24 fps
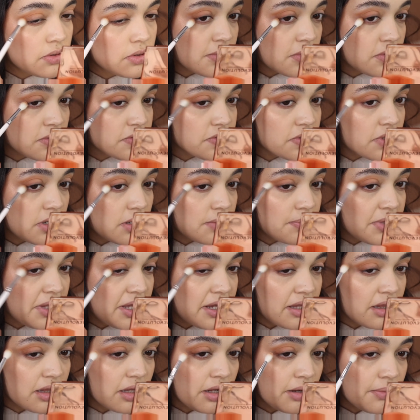I'm also gonna apply
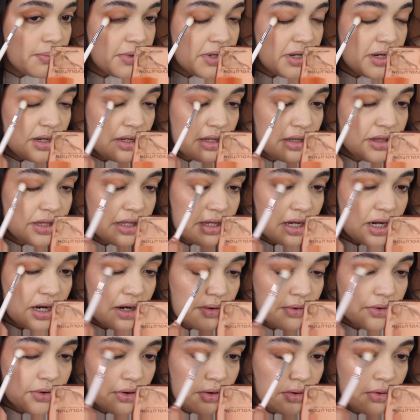a little bit in the
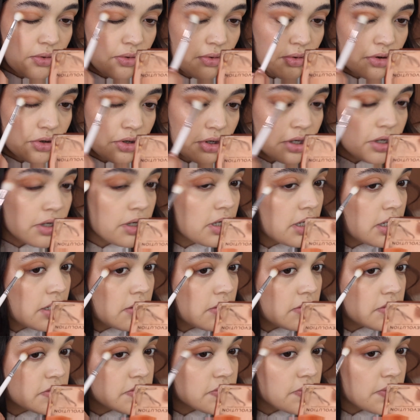outer corner and
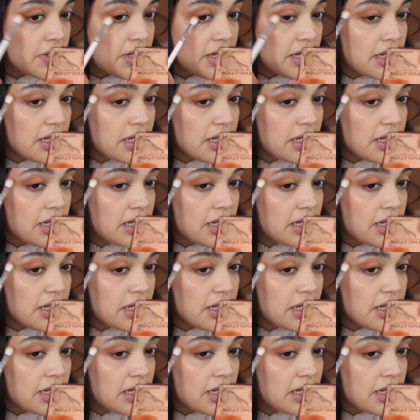also